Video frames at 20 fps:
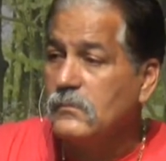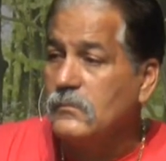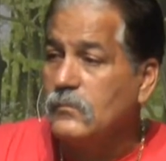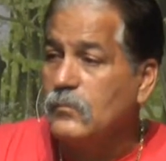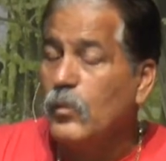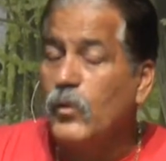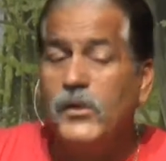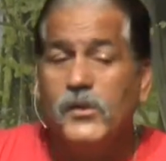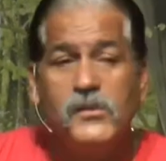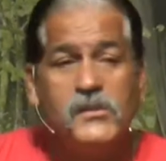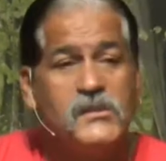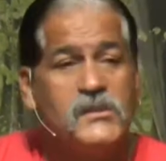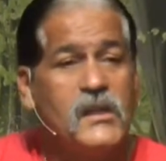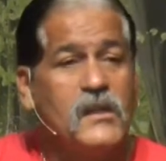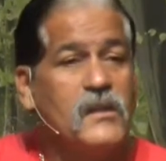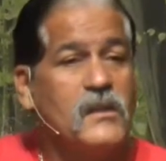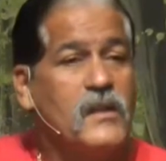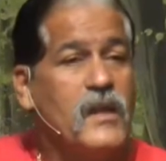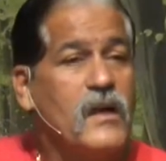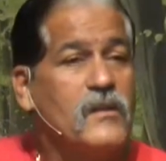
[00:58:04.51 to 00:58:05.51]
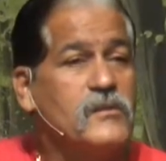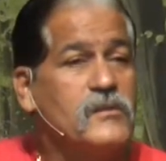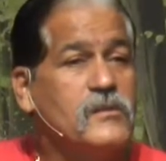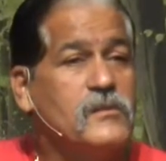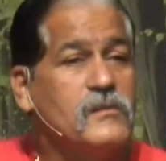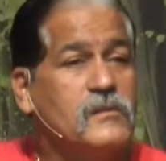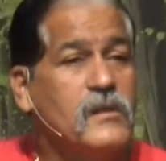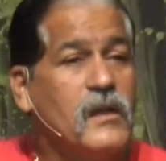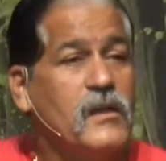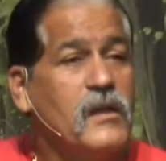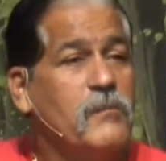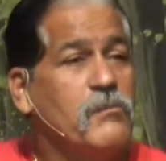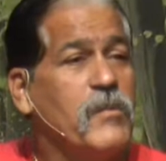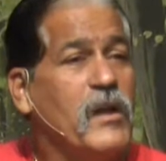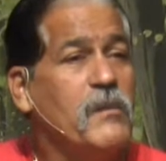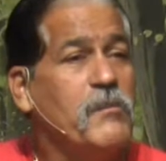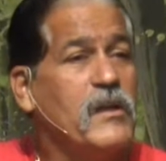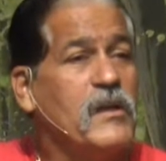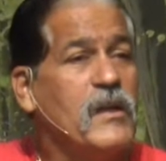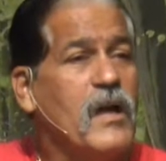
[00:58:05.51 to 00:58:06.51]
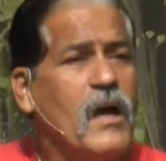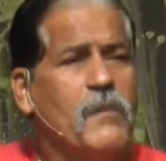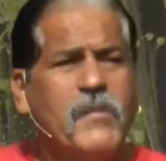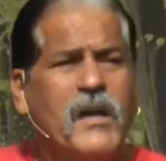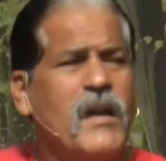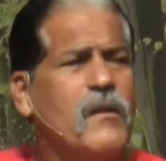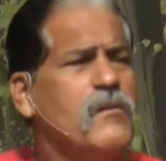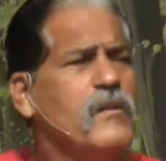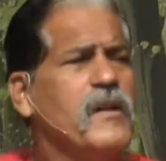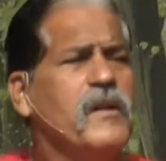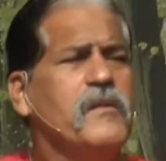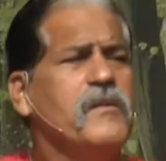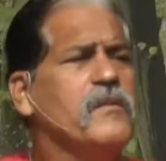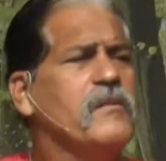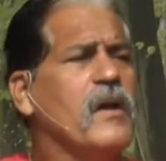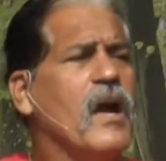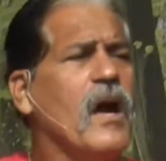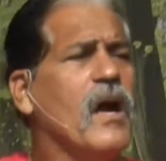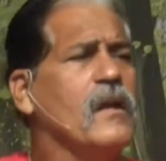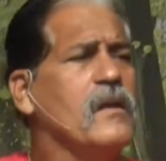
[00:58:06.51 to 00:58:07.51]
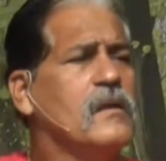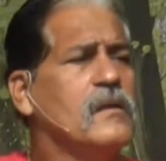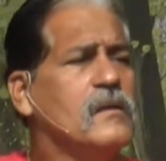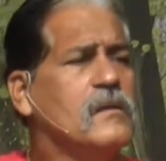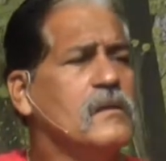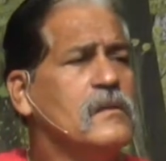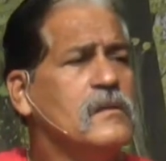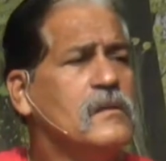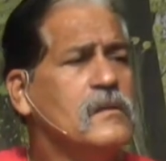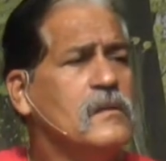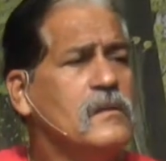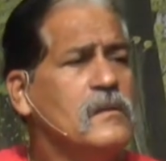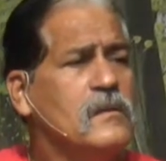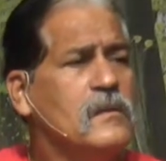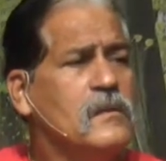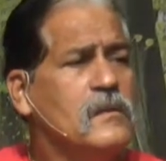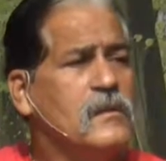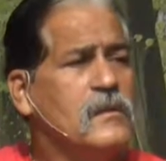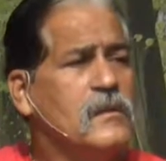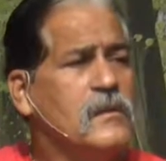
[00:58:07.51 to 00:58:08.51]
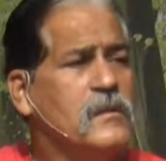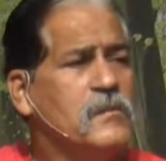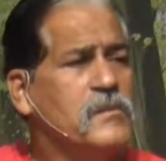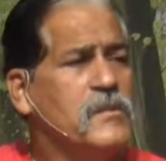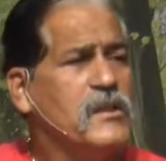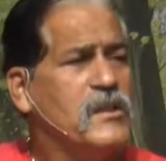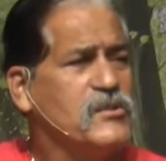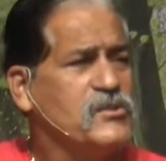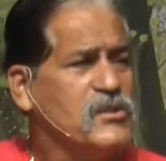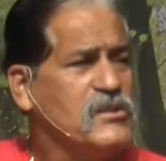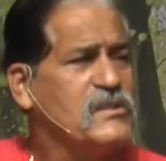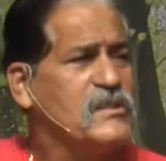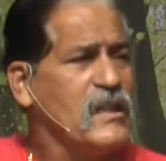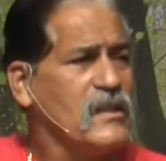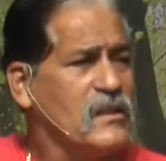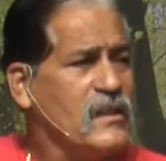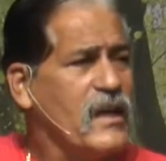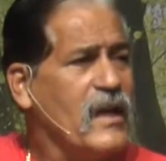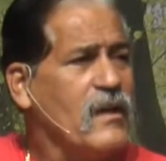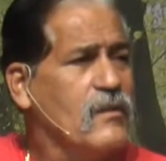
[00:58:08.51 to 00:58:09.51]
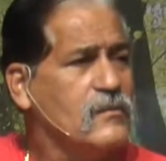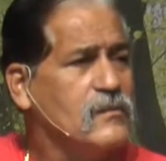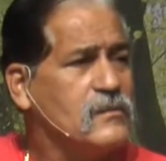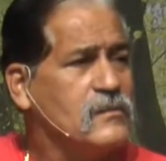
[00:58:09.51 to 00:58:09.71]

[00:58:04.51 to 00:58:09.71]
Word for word: What are you selling out to? And then blaming God. But I don't hear you, God, because you're selling out.